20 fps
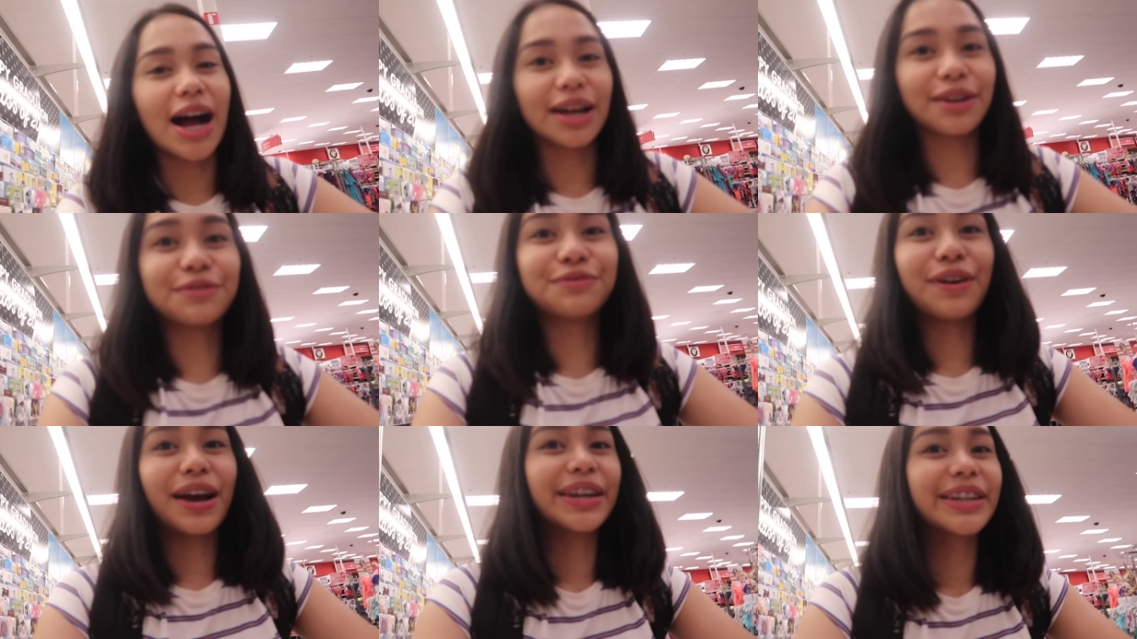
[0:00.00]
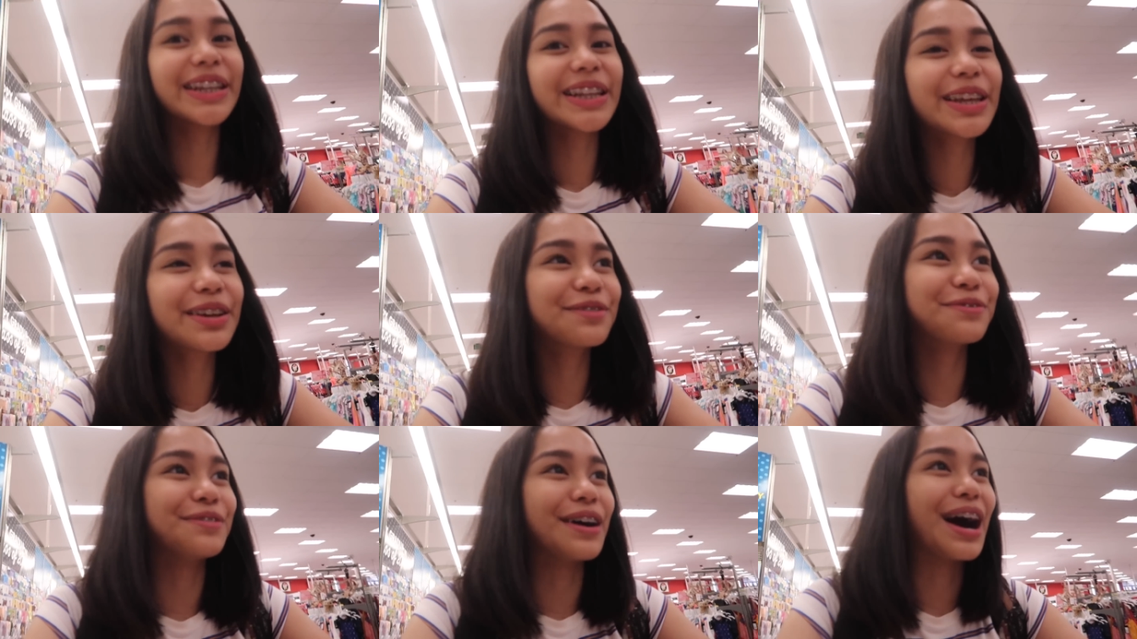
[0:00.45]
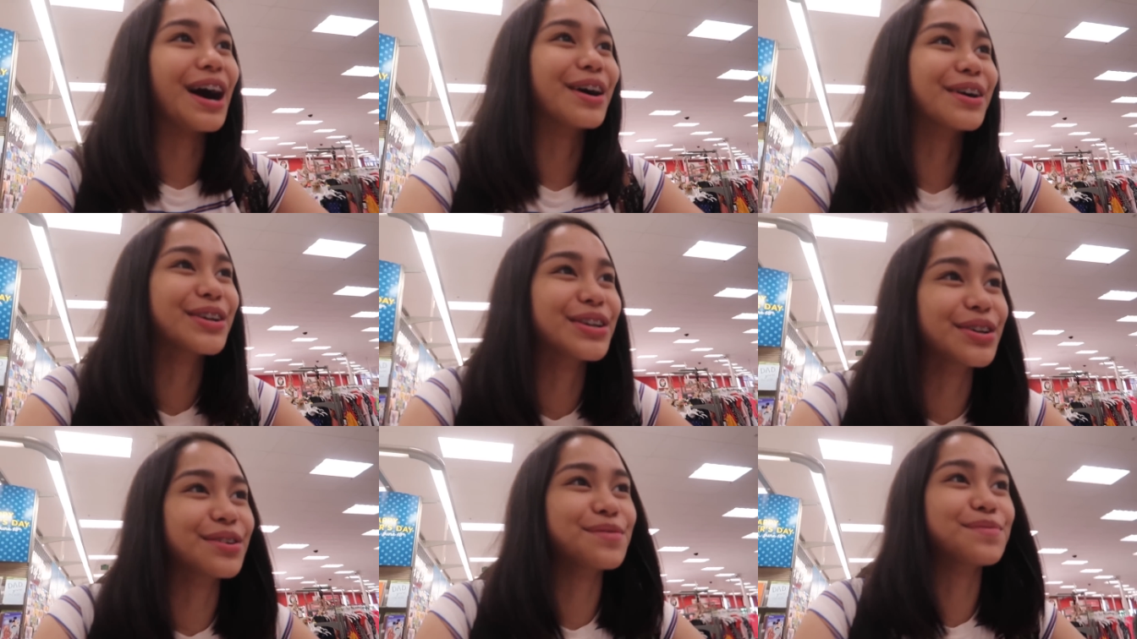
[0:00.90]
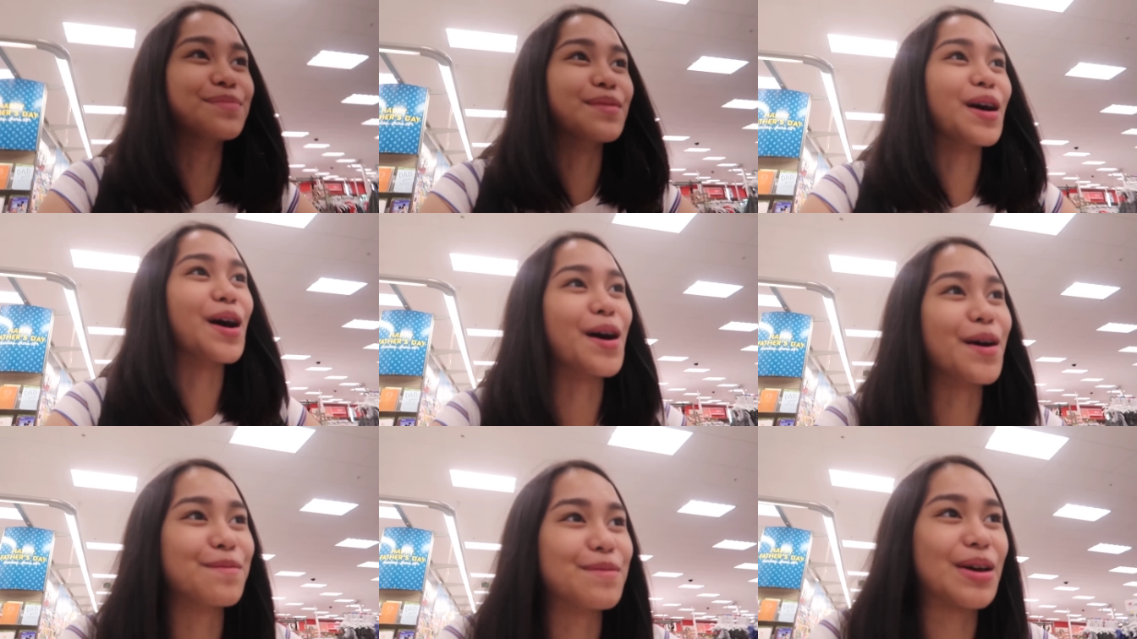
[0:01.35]
I finally found
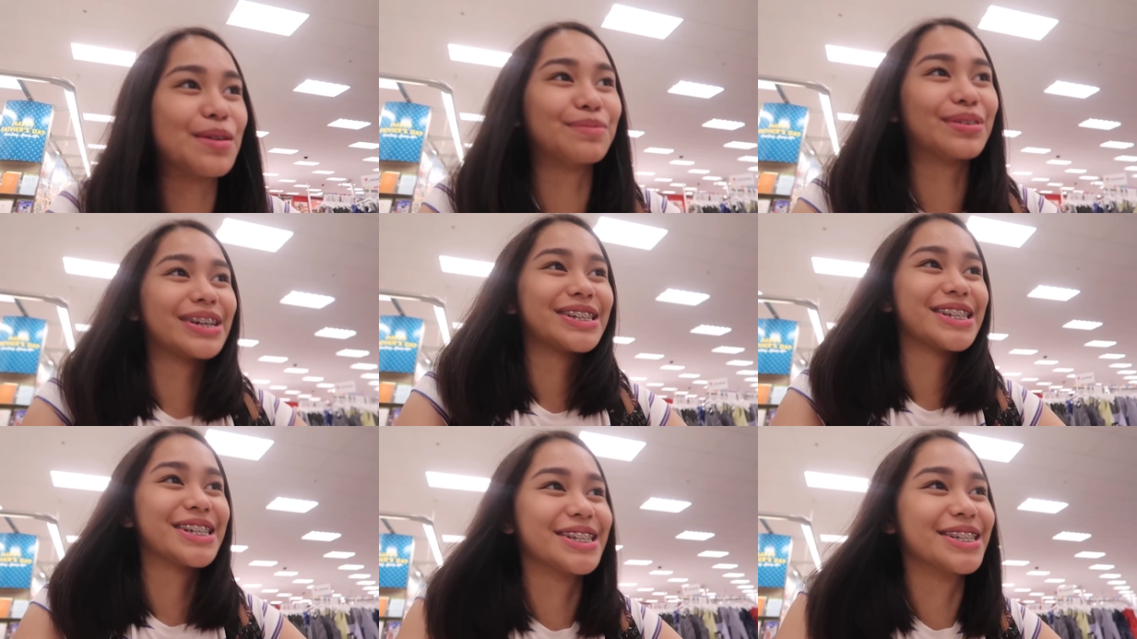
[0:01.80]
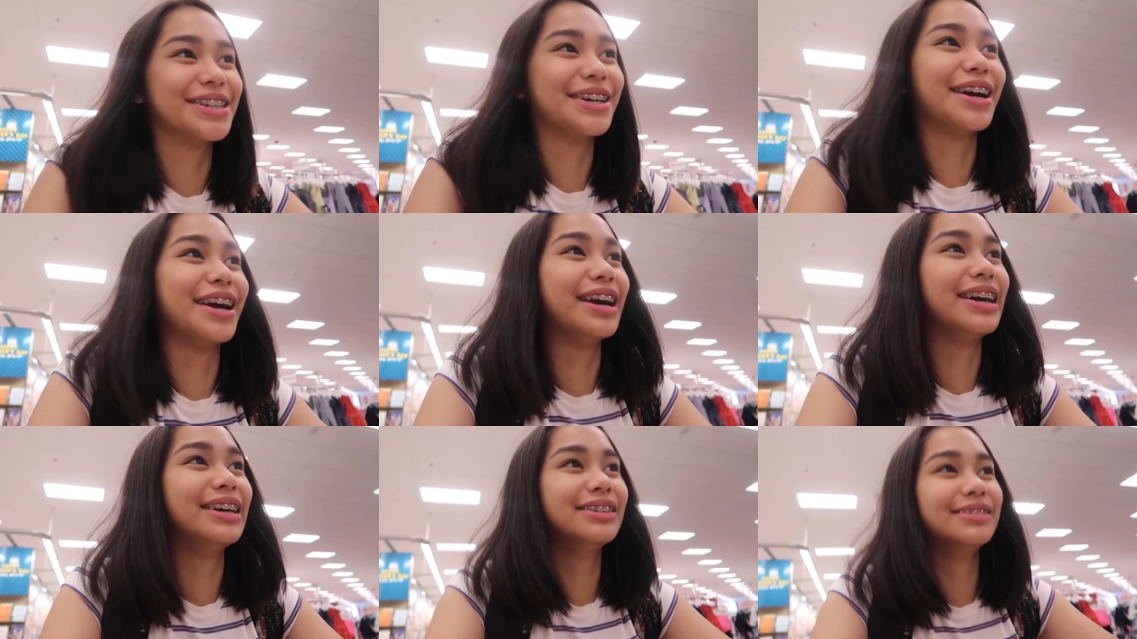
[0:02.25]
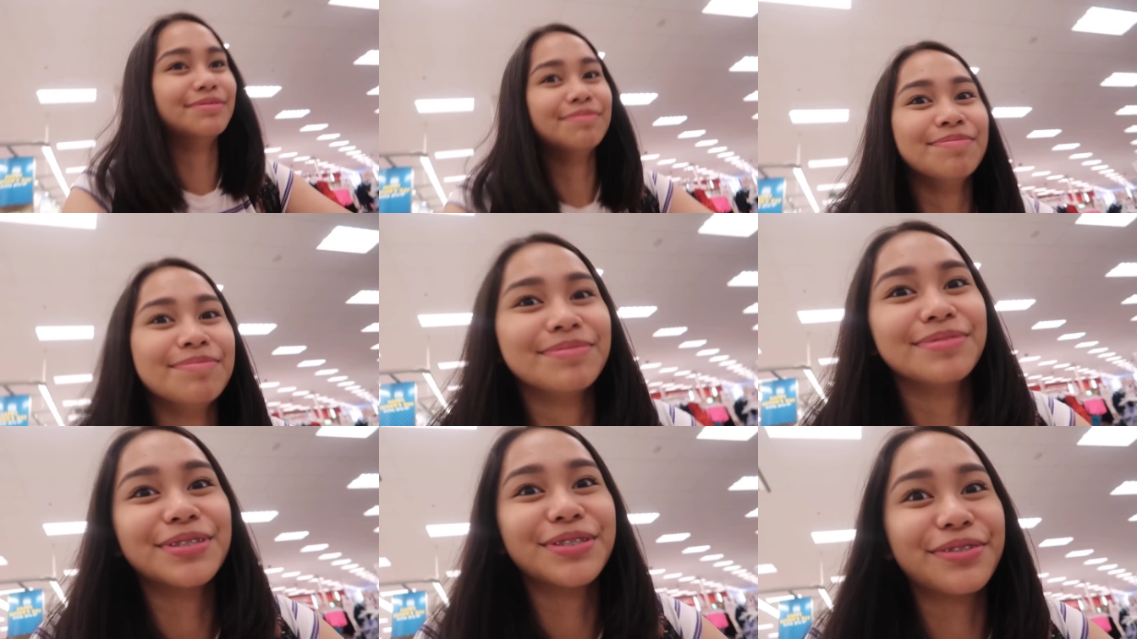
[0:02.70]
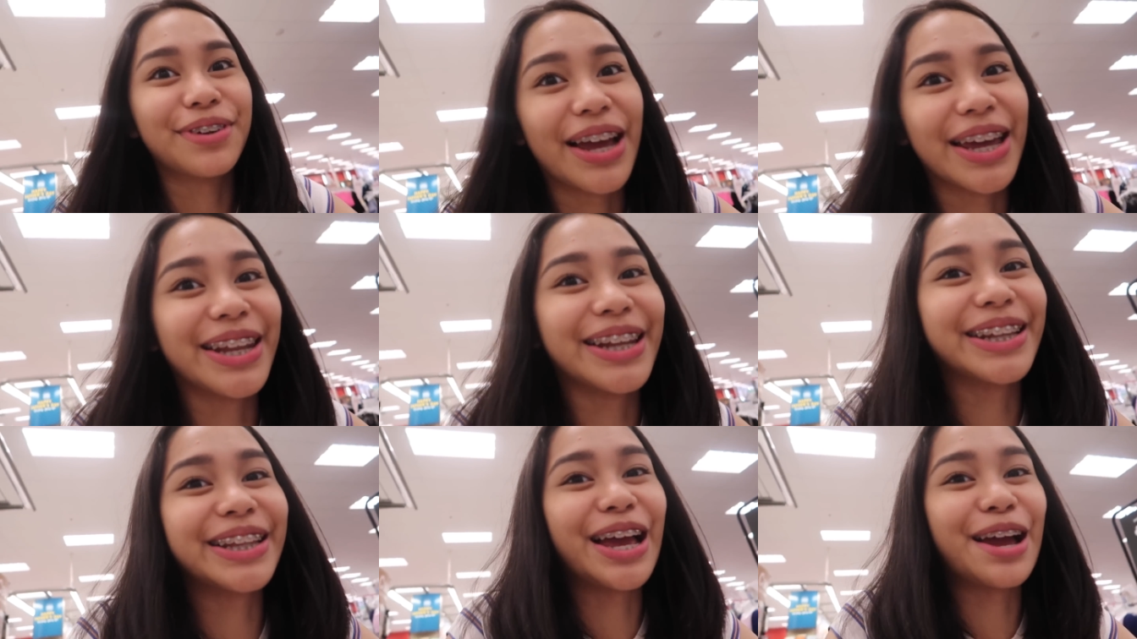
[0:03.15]
mom and my sister.
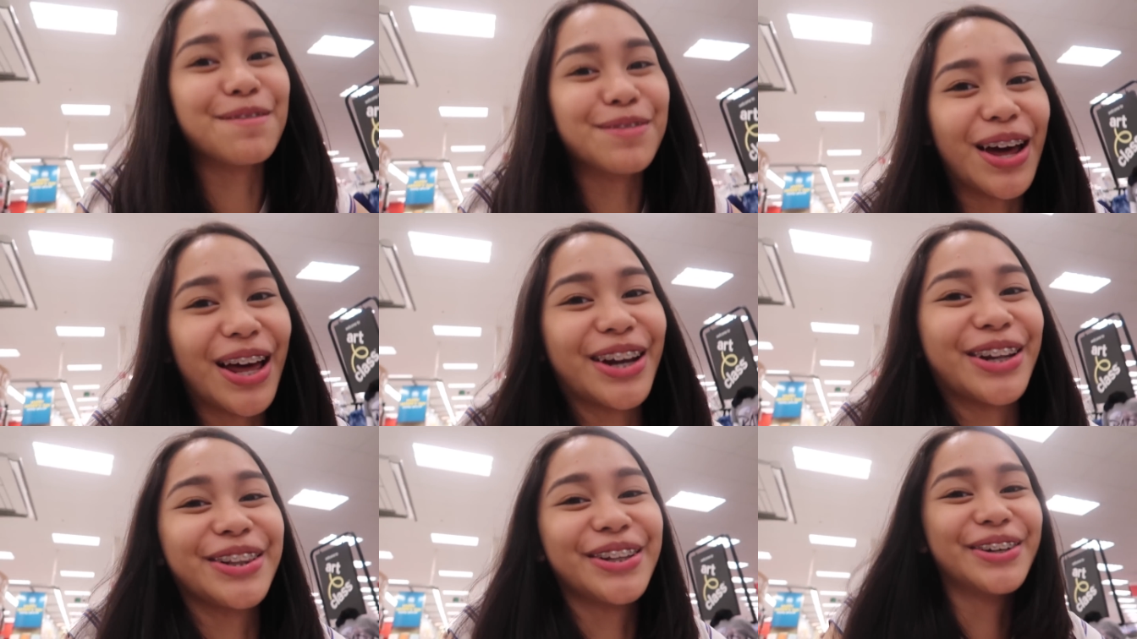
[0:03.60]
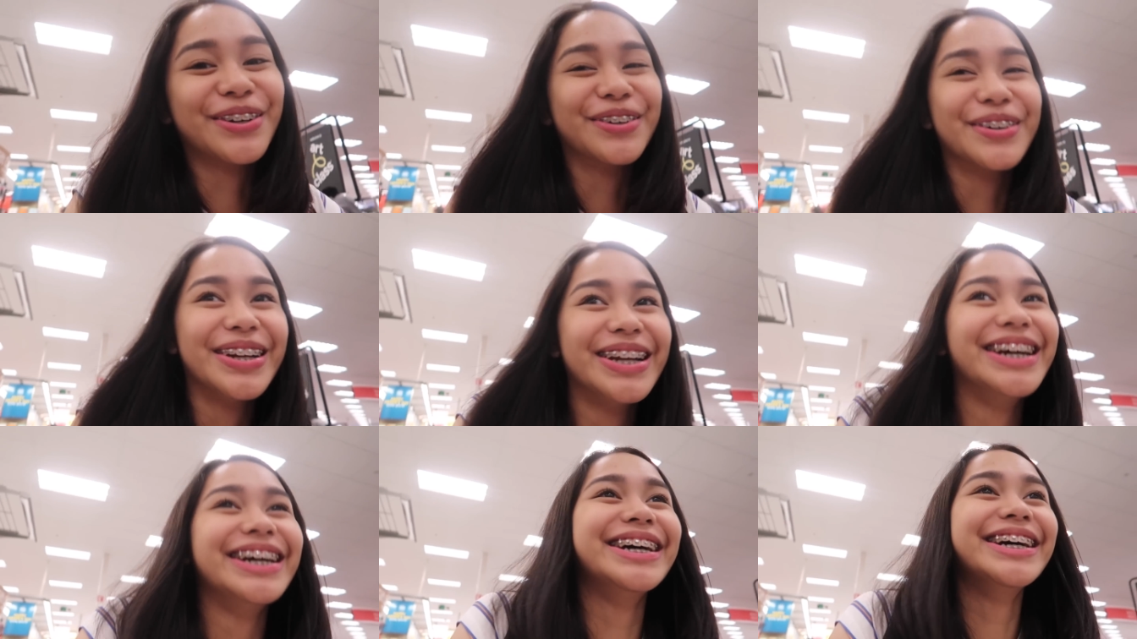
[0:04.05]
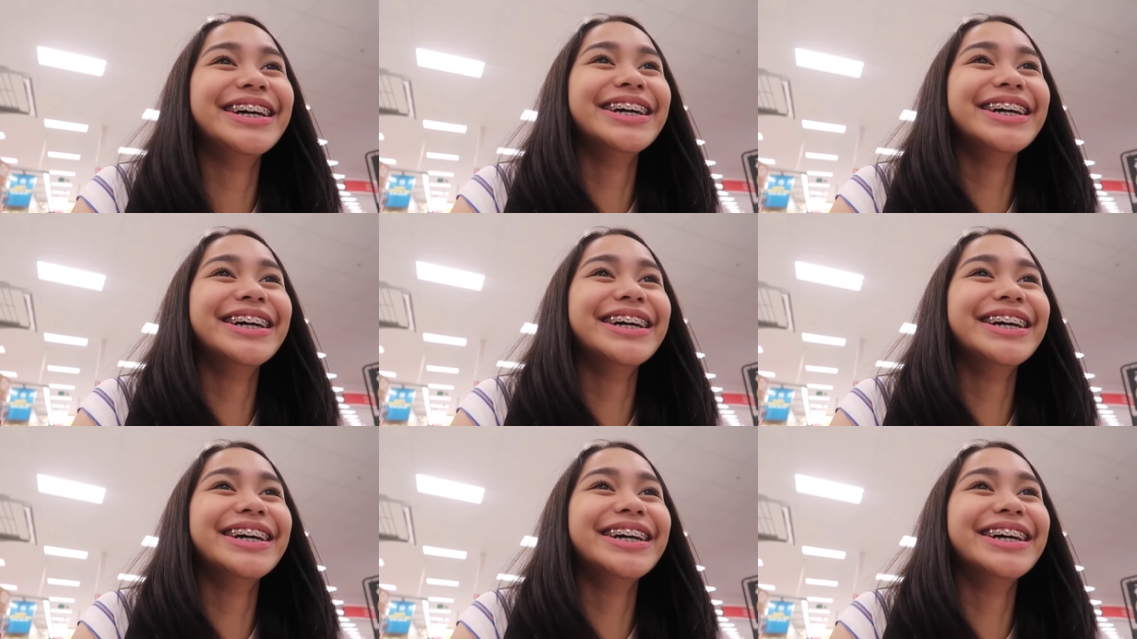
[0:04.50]
Finally, I'm not alone.